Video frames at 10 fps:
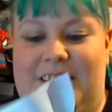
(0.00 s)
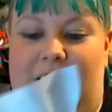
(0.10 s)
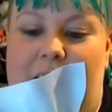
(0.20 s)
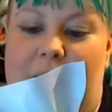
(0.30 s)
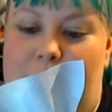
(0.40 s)

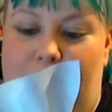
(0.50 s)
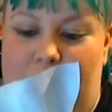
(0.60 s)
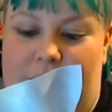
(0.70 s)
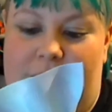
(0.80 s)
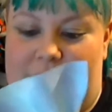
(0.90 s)
Okay, we're over
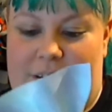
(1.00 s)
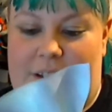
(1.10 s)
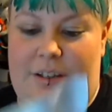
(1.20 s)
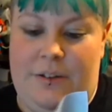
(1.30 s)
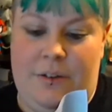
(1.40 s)
here
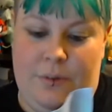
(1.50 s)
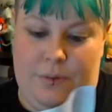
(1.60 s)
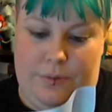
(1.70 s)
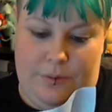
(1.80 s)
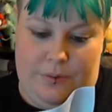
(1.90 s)
today.
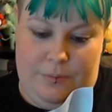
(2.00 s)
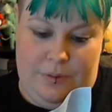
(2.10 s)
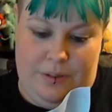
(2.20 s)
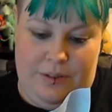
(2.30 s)
Awesome.